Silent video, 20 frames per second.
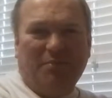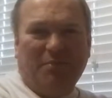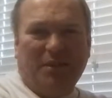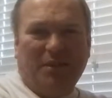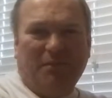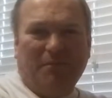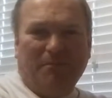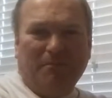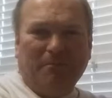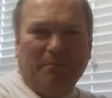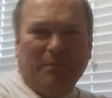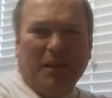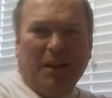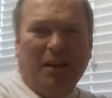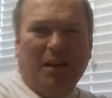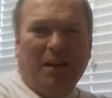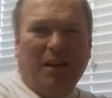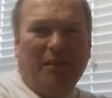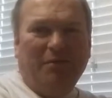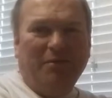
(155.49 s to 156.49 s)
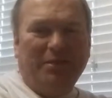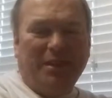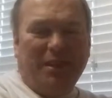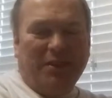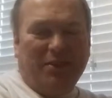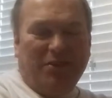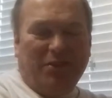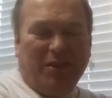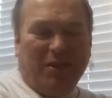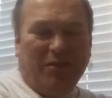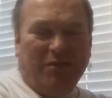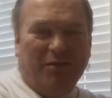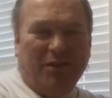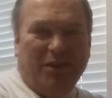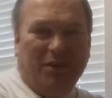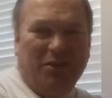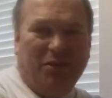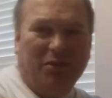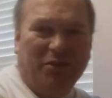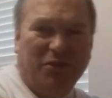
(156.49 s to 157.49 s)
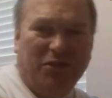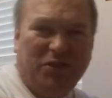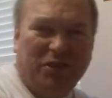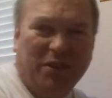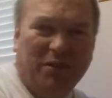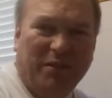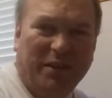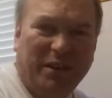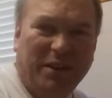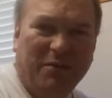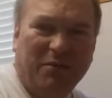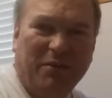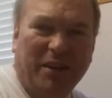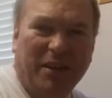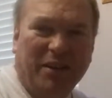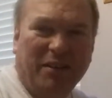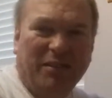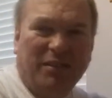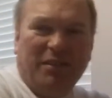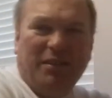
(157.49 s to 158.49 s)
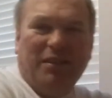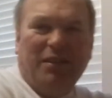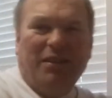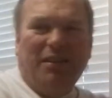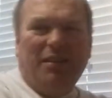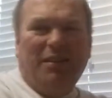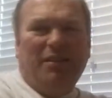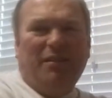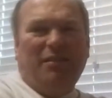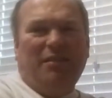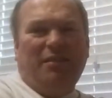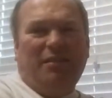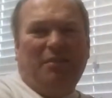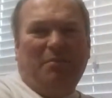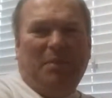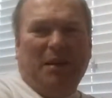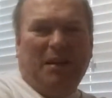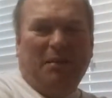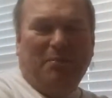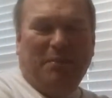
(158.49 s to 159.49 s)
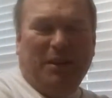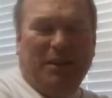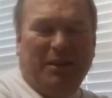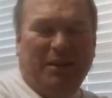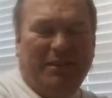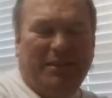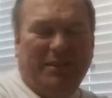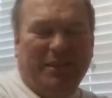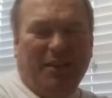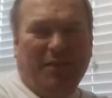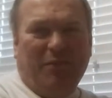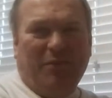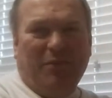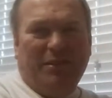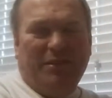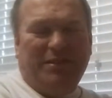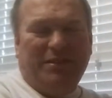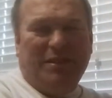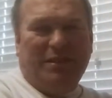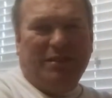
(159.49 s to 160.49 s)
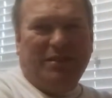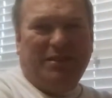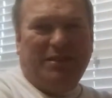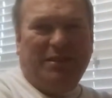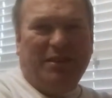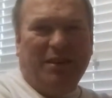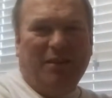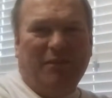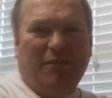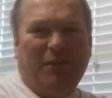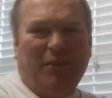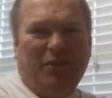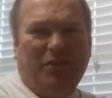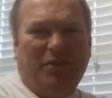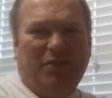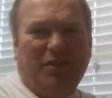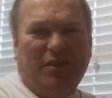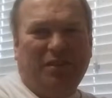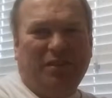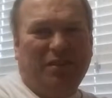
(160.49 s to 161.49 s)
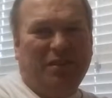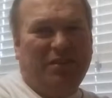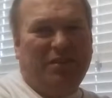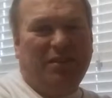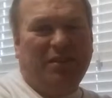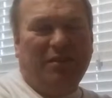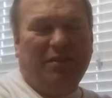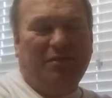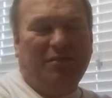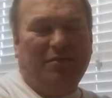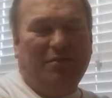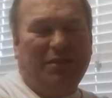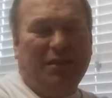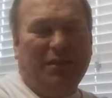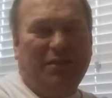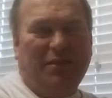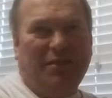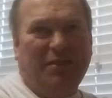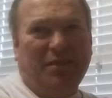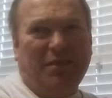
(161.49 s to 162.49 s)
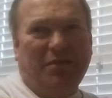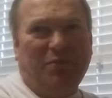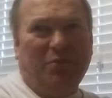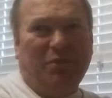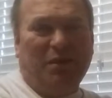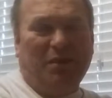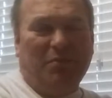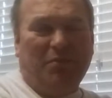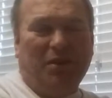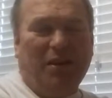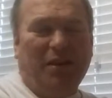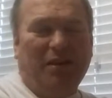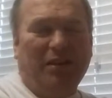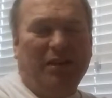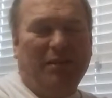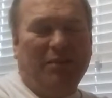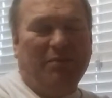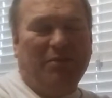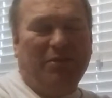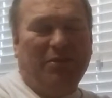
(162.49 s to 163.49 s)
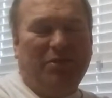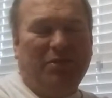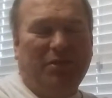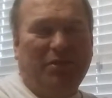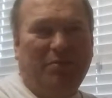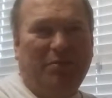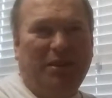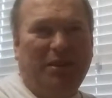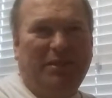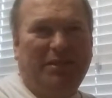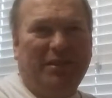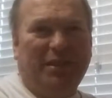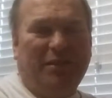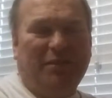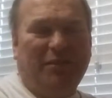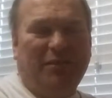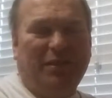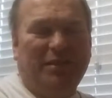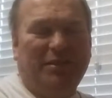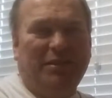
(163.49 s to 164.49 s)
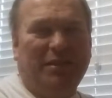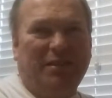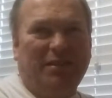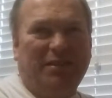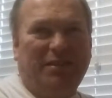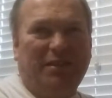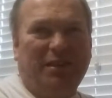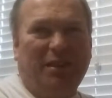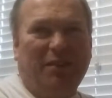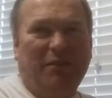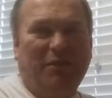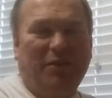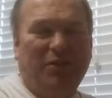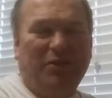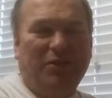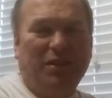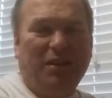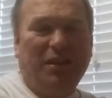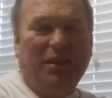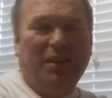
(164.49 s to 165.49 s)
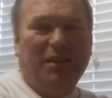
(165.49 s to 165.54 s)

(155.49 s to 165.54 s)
But I was actually going to do a show anyway on about being selfless, not selfish, and that's what I'm titling my show, Be Selfless, Not Selfish.